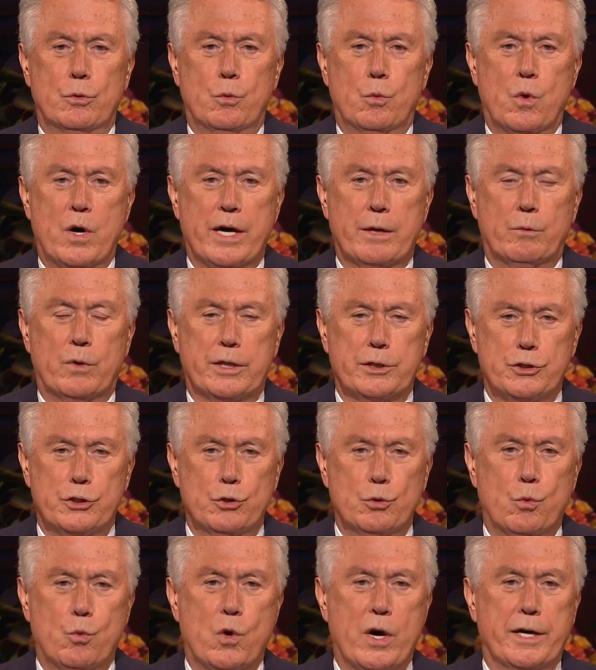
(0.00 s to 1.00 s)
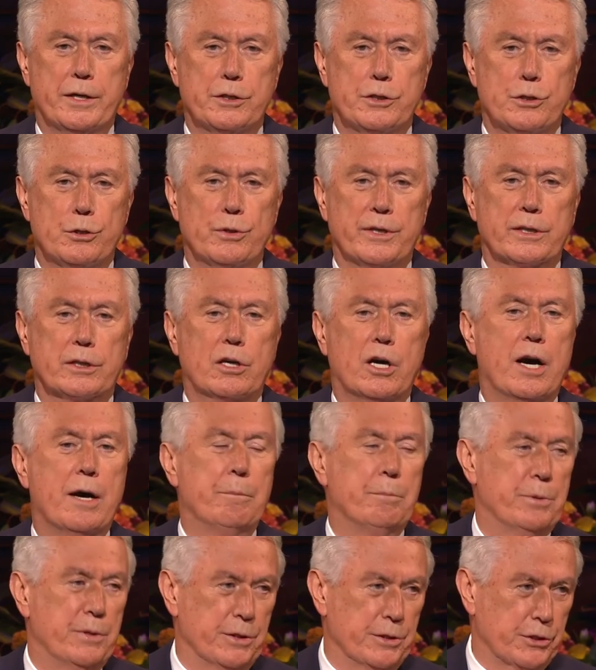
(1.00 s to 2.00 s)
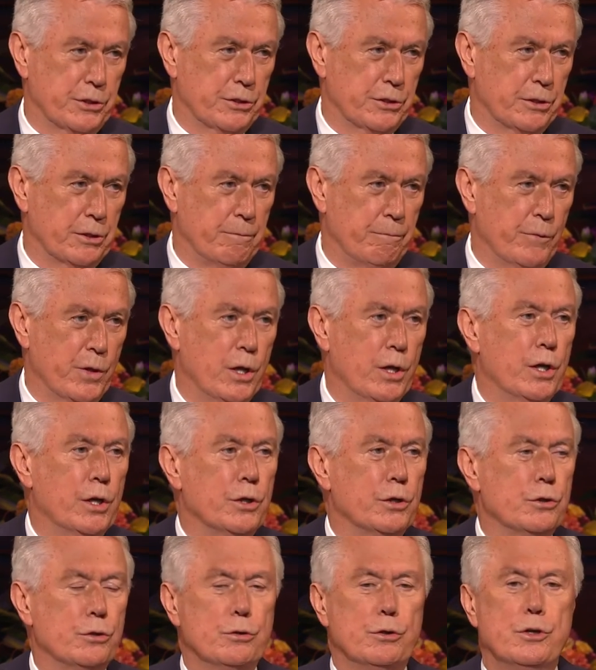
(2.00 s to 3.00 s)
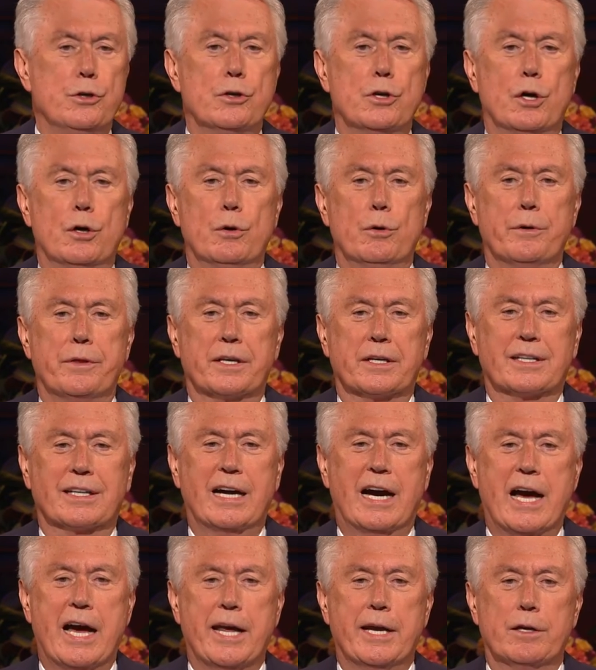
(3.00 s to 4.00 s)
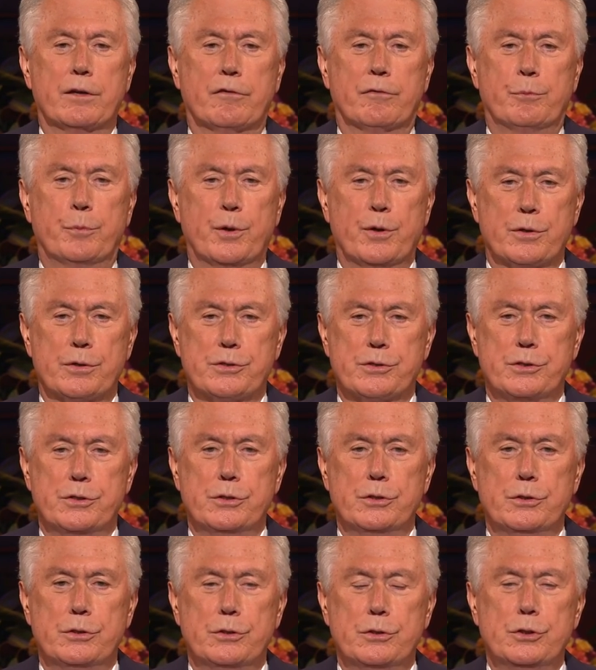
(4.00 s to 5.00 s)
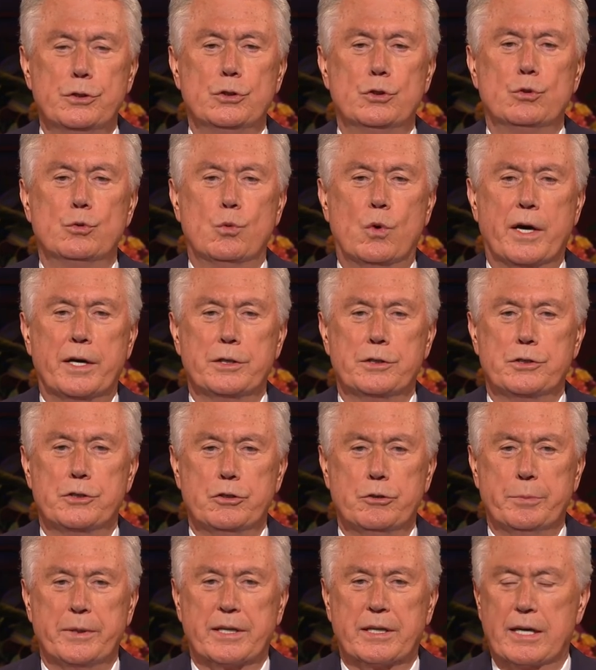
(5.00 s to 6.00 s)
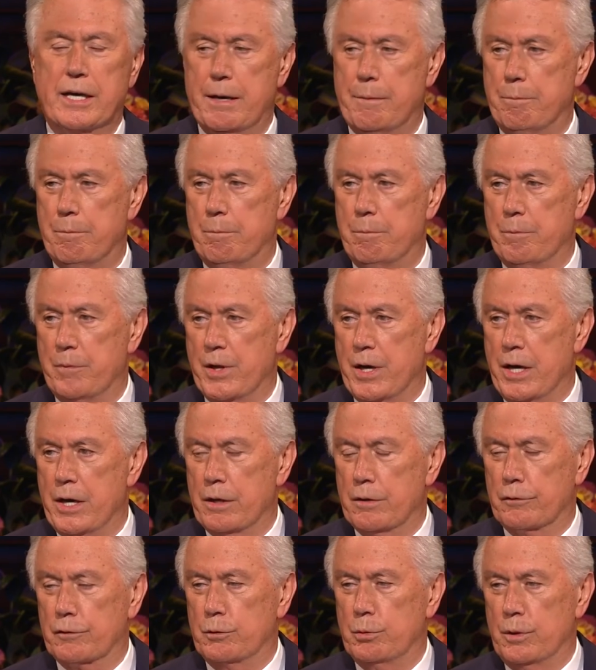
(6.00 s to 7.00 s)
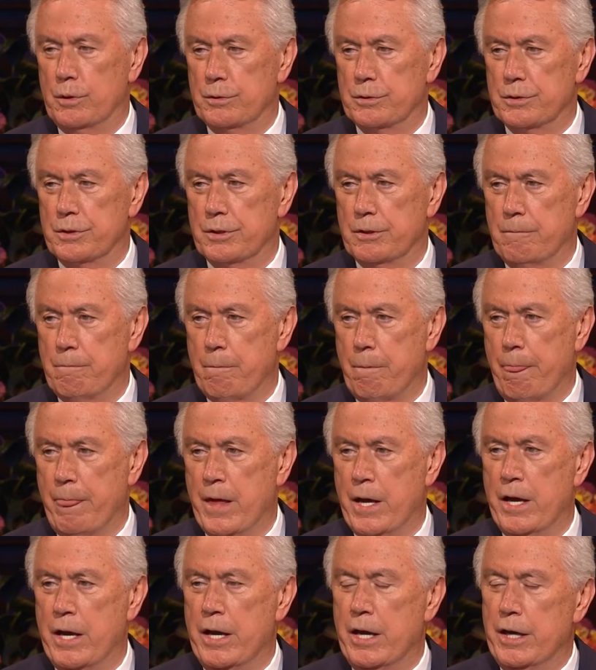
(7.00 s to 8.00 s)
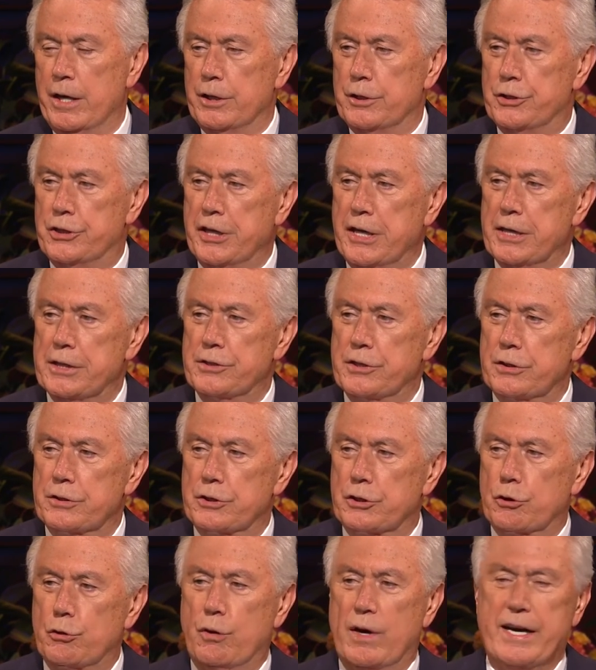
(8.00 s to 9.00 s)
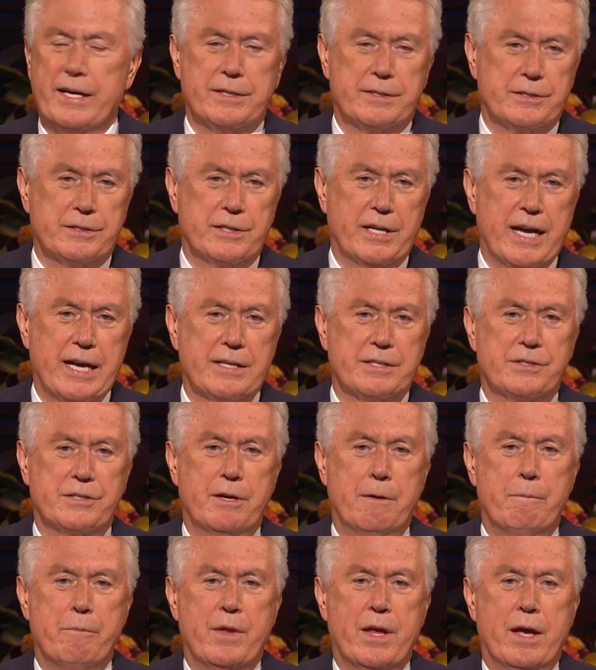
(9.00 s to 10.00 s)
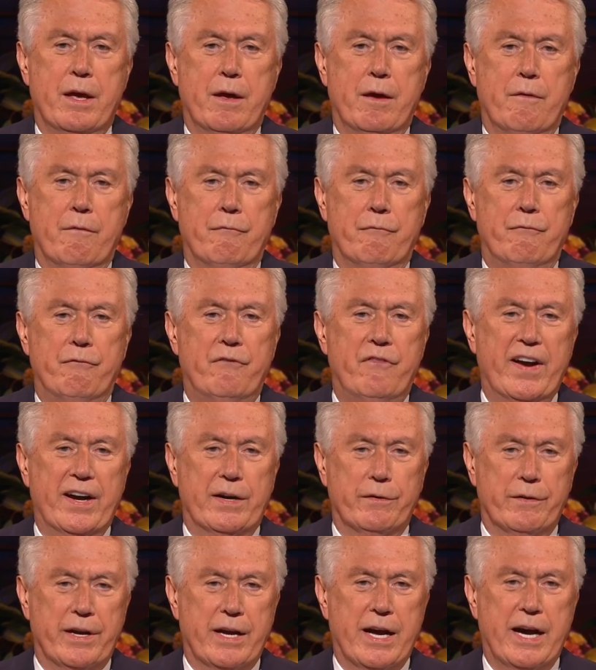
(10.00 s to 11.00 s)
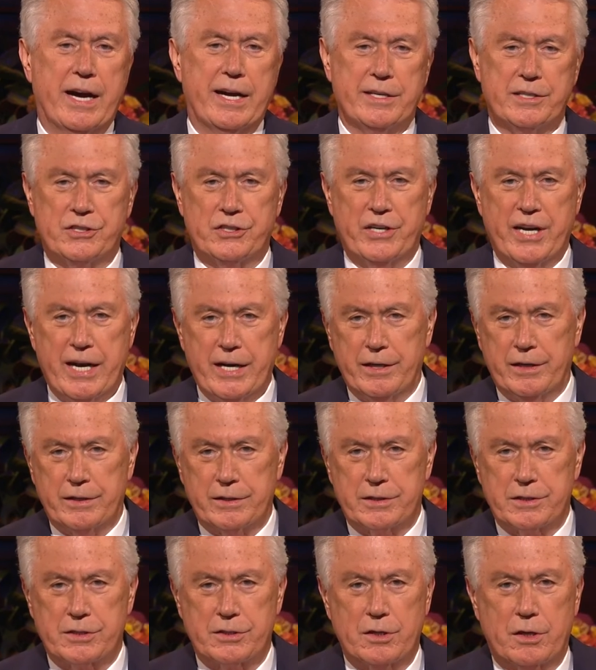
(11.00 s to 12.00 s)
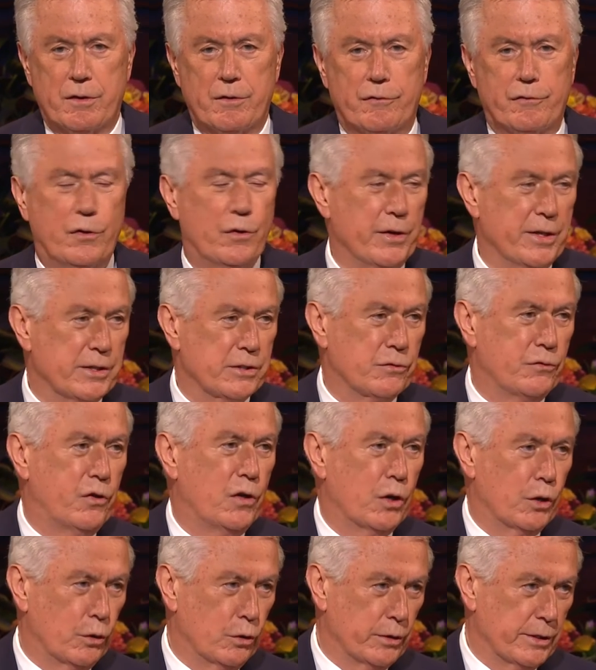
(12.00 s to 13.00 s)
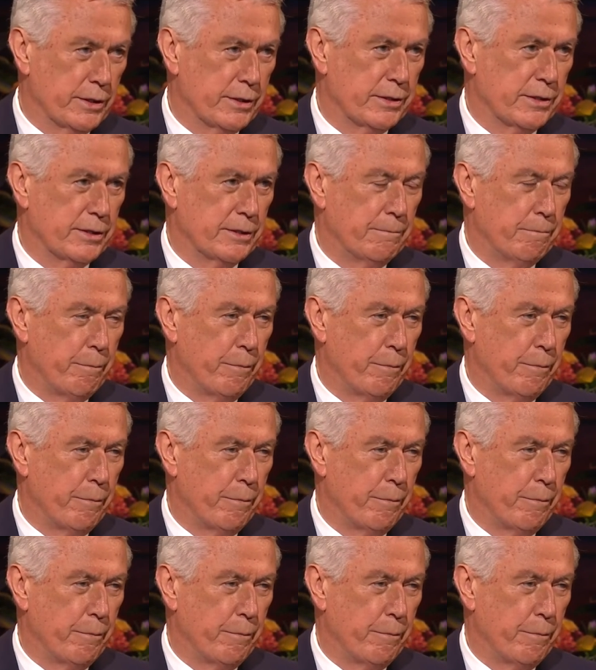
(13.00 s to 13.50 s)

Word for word: want what you want to accomplish. You know the kind of person you want to become." End of quote. Jesus Christ has very high standards for his followers.